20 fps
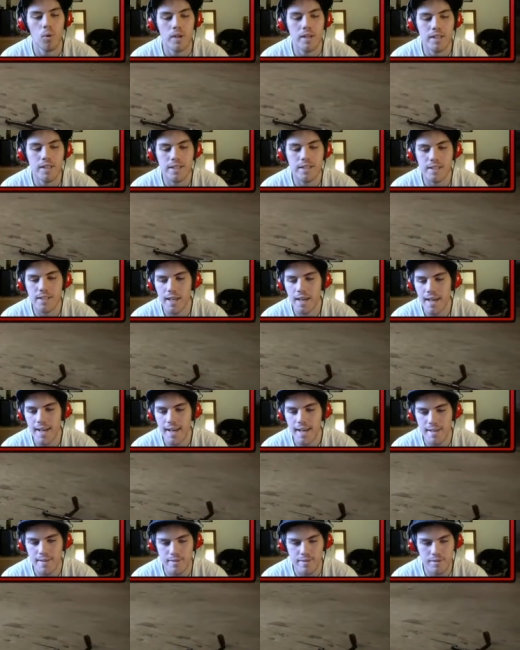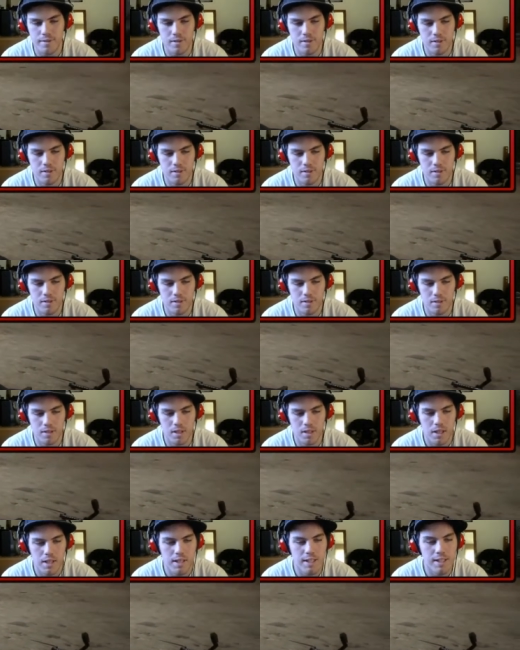What did he have?
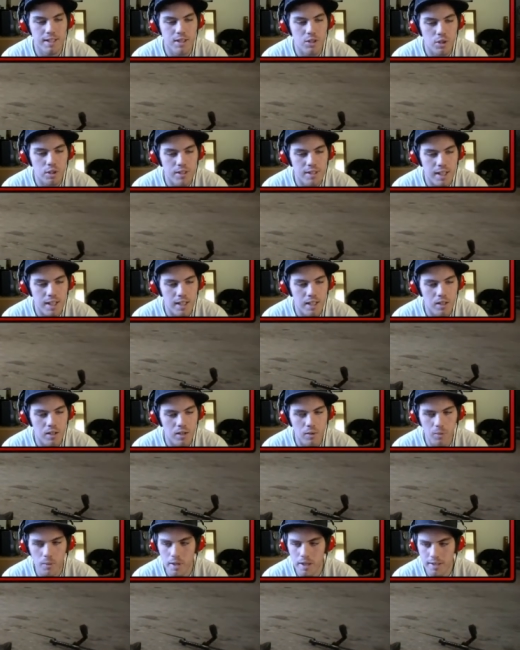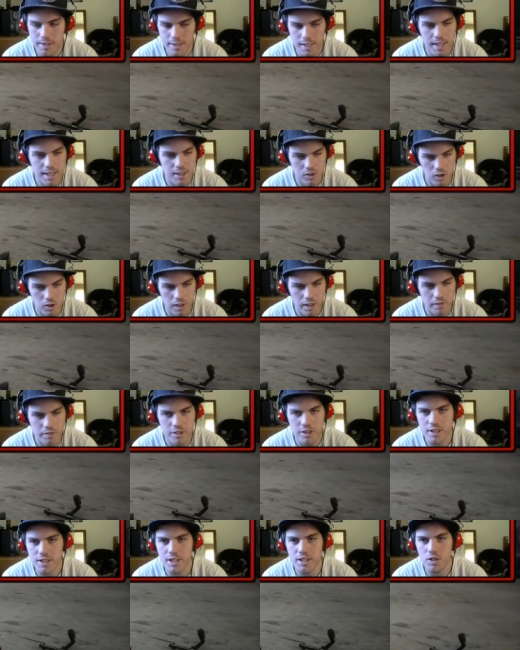He still has... Wait, is that his life?
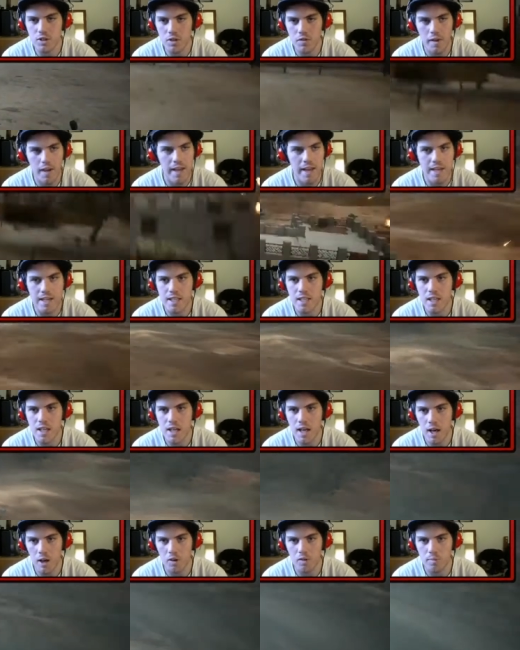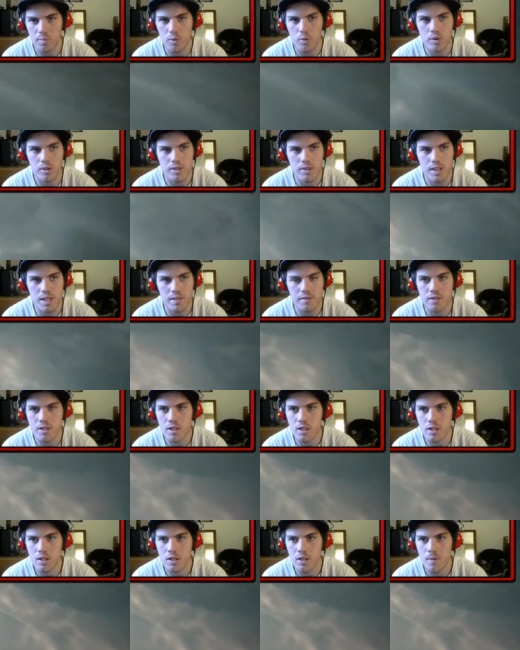Does he still have 80 health points left?
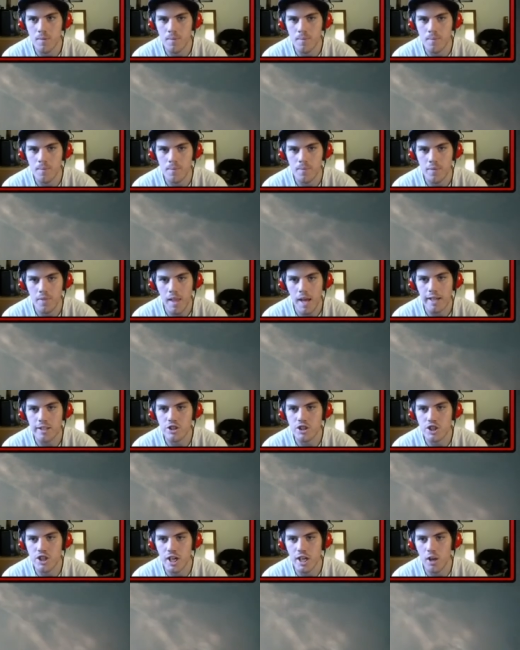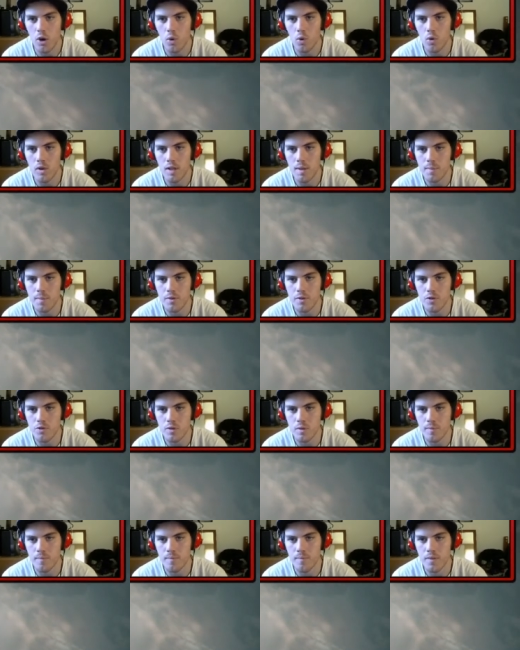I just shot a whole clip
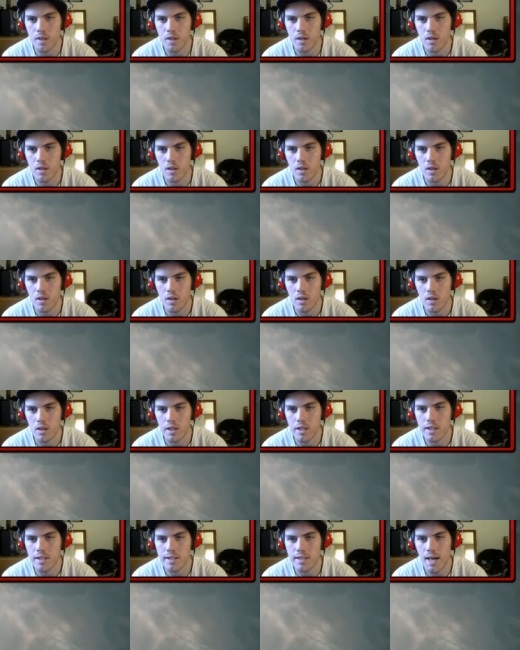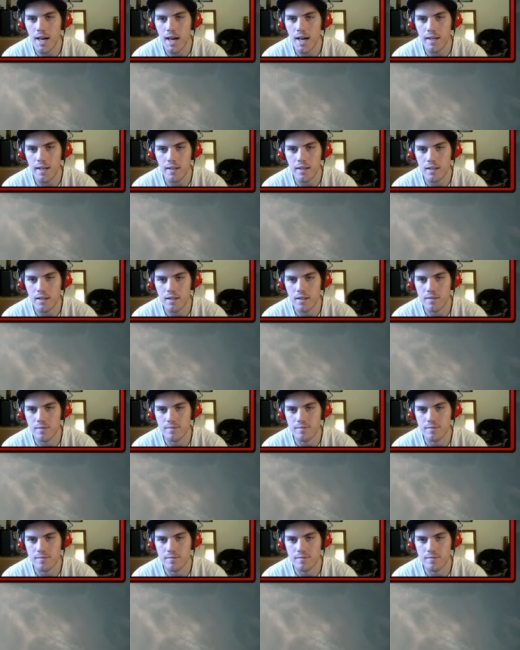into him. He didn't die.